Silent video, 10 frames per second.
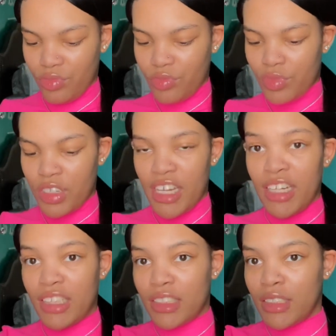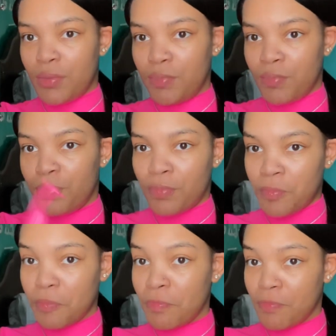you get this
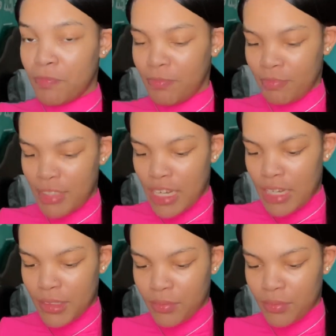thing.